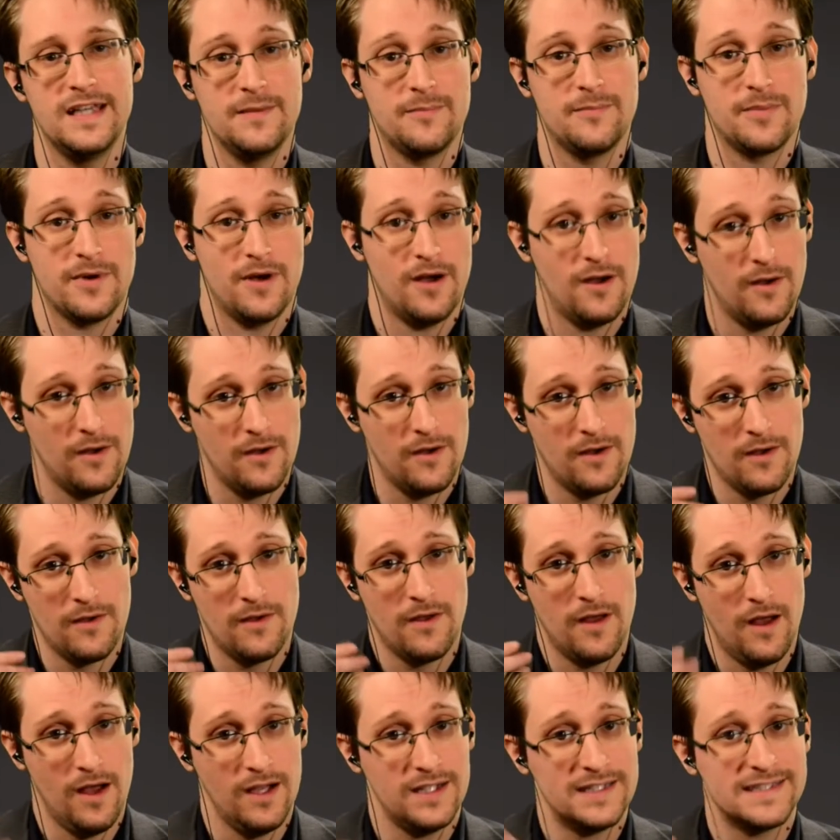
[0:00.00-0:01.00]
to keep
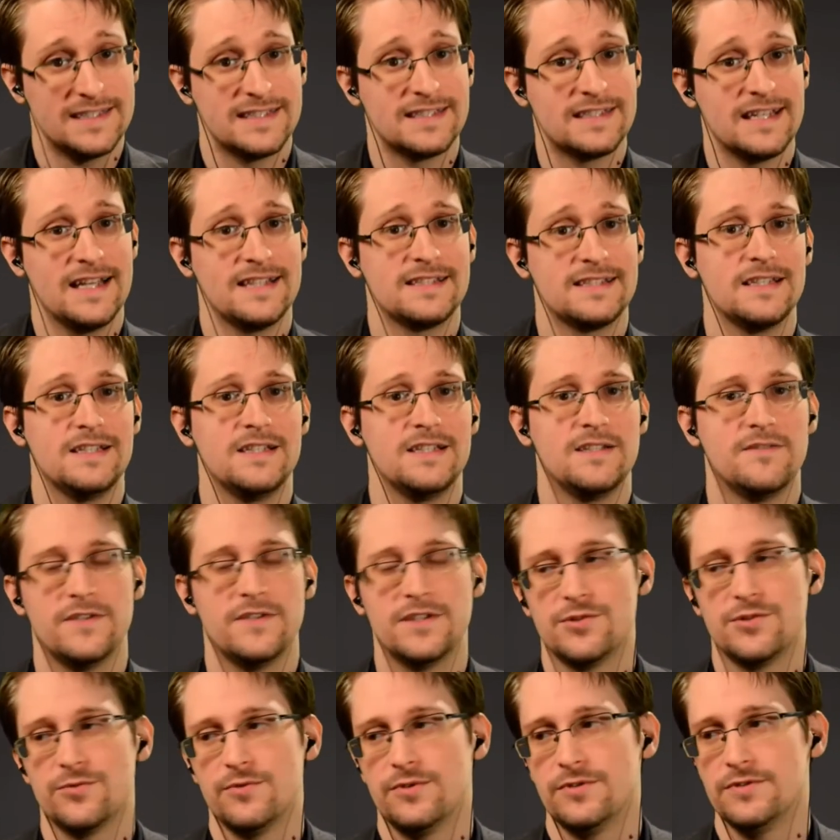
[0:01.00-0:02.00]
us as
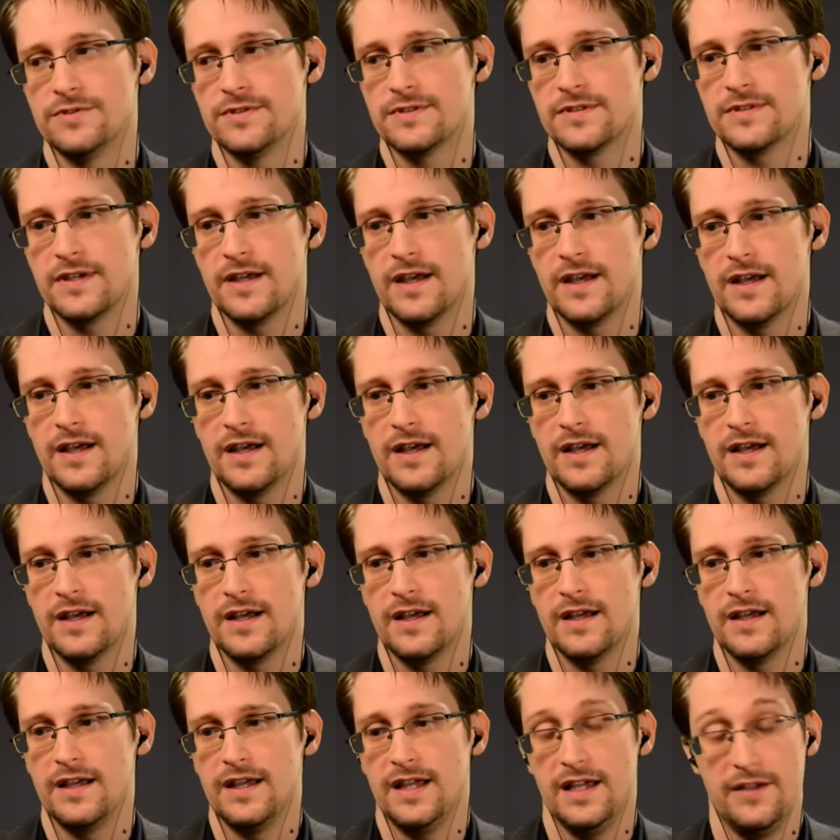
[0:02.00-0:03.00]
individuals,
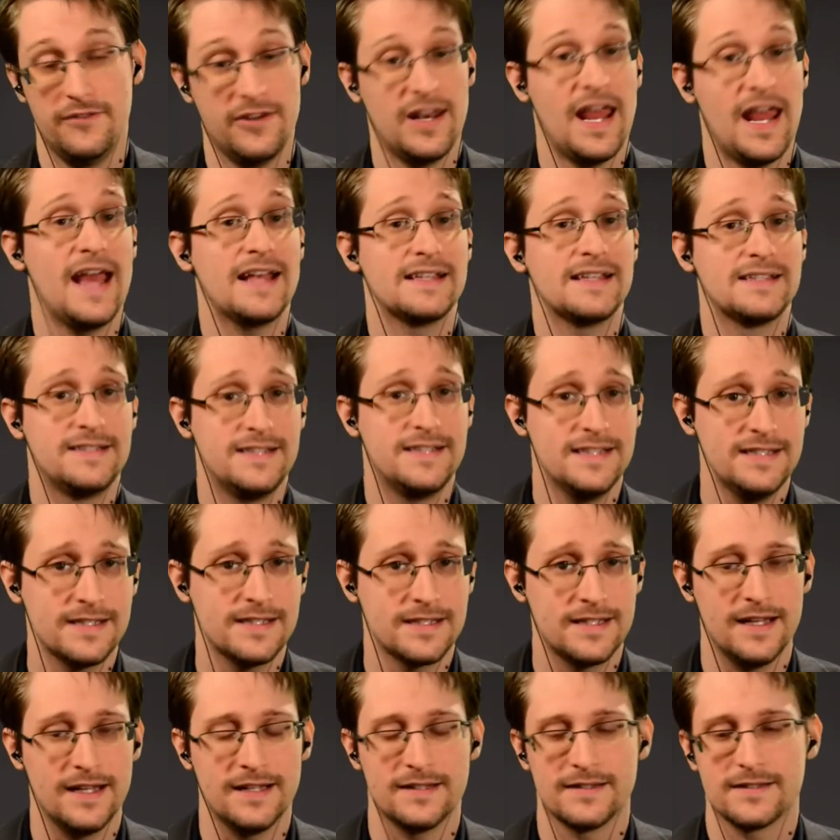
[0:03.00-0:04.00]
even as
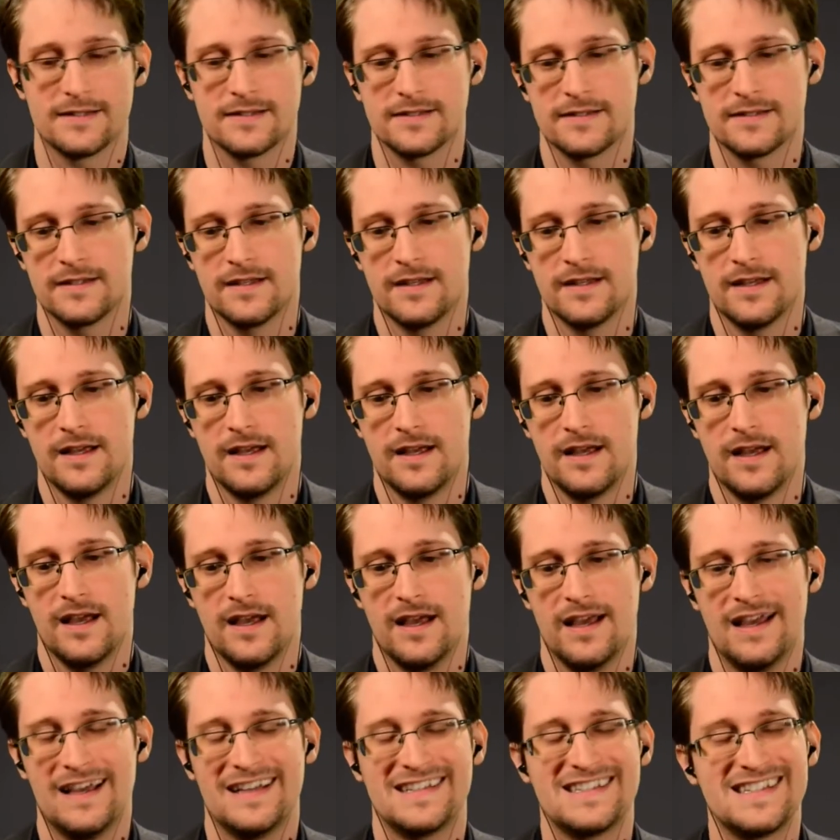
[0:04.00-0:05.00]
dissidents,
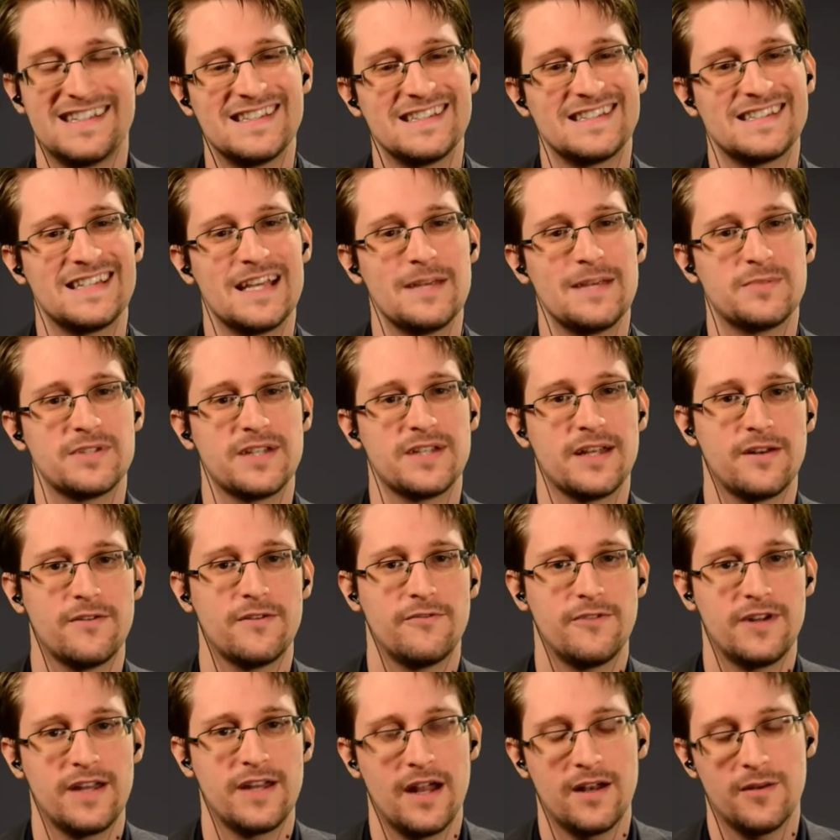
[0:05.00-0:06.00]
to the same
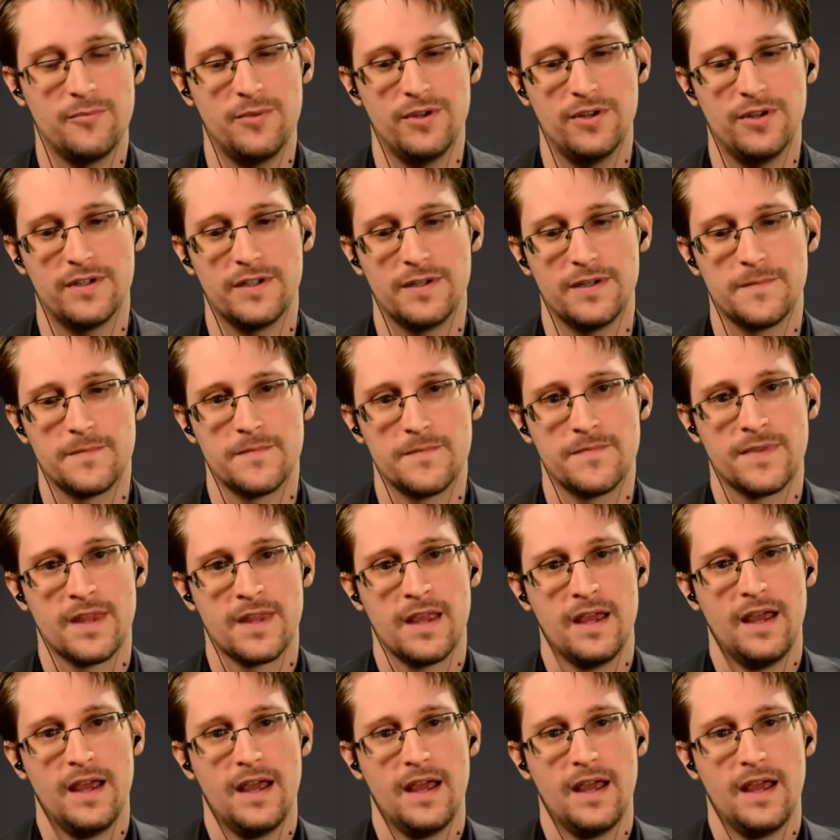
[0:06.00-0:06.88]
standard of accountability.